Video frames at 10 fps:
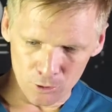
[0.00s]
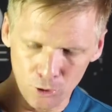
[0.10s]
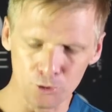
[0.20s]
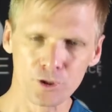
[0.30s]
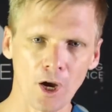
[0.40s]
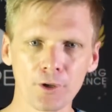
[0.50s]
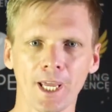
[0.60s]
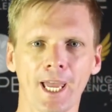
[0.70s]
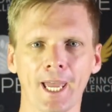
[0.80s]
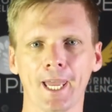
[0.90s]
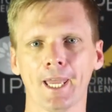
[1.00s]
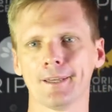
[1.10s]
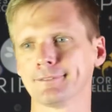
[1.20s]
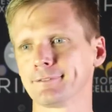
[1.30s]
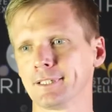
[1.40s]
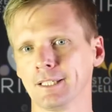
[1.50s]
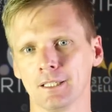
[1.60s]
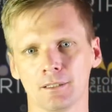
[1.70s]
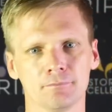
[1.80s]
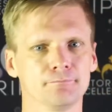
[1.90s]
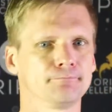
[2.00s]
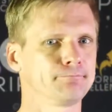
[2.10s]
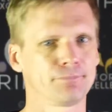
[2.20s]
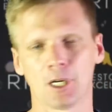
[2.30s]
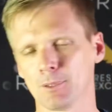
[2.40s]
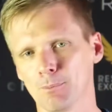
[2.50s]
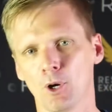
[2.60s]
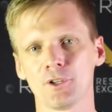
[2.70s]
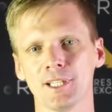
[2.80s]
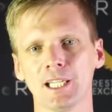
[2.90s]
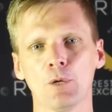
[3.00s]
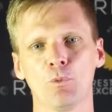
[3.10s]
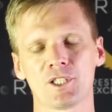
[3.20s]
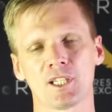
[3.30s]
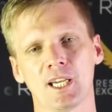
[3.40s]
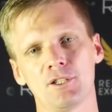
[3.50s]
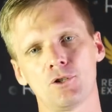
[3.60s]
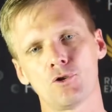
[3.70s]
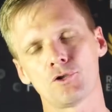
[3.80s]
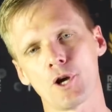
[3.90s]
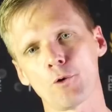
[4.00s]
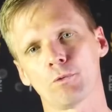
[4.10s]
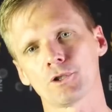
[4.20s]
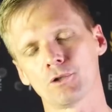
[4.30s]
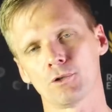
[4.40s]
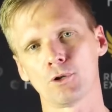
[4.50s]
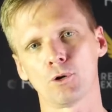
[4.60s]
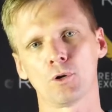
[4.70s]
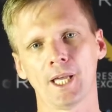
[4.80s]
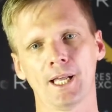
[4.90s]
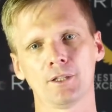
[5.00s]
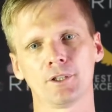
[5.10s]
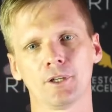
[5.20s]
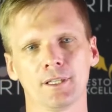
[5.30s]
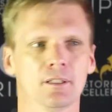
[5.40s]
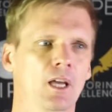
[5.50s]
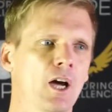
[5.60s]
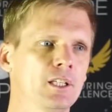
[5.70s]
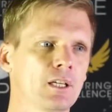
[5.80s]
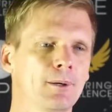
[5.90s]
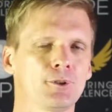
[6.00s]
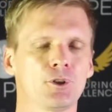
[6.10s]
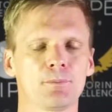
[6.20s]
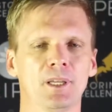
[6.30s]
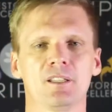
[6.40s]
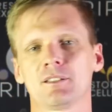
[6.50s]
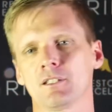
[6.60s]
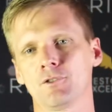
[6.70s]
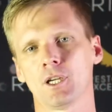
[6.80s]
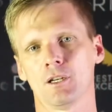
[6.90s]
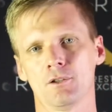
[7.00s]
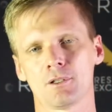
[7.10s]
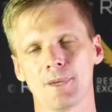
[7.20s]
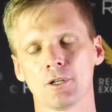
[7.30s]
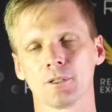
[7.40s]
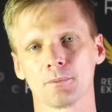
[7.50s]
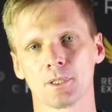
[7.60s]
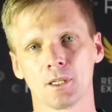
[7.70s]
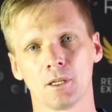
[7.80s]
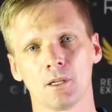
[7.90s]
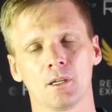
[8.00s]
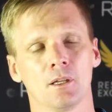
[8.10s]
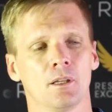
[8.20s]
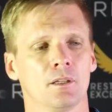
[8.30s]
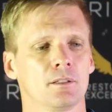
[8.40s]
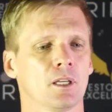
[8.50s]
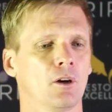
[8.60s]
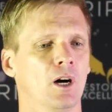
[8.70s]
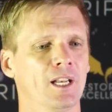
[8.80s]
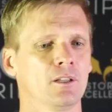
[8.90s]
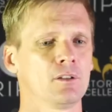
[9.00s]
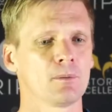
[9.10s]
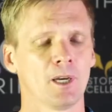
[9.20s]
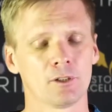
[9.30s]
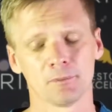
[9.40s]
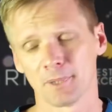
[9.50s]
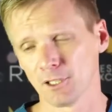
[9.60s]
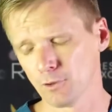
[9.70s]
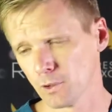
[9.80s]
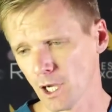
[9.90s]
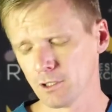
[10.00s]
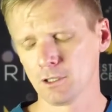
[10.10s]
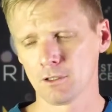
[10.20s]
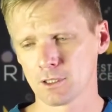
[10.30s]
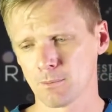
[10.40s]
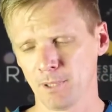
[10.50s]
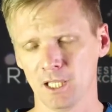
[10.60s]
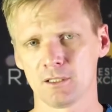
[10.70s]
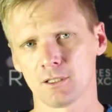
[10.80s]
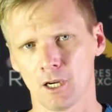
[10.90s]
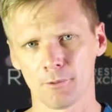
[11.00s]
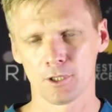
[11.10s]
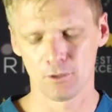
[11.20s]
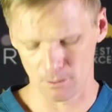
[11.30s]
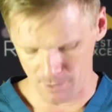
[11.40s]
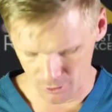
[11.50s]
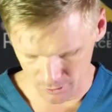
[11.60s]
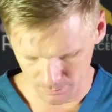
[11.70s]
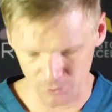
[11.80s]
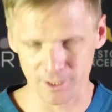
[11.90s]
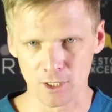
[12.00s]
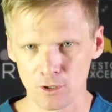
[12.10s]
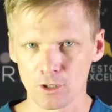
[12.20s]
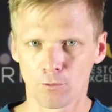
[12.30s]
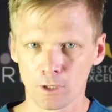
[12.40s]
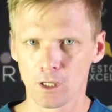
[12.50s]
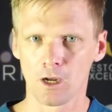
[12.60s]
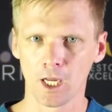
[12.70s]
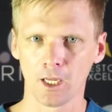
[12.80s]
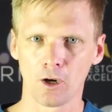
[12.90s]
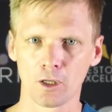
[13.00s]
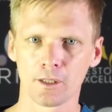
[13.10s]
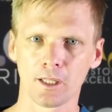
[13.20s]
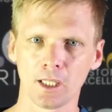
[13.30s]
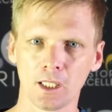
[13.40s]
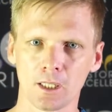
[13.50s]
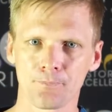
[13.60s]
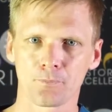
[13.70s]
you don't have proper bonding, in which case you don't want your core held on. The only time I would use pins is if you're going to use amalgam. So I don't use amalgam, but if you're going to use pins, I would use amalgam because then you're not relying on the